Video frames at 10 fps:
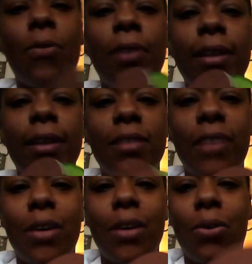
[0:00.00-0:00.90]
hopefully this
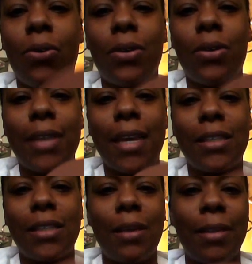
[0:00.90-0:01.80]
video will take
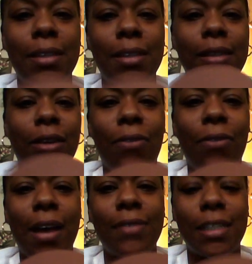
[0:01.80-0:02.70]
us. I'm at 1605,
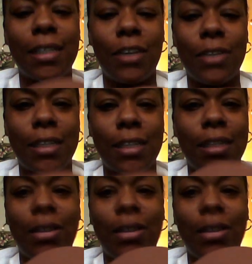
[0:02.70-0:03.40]
1606,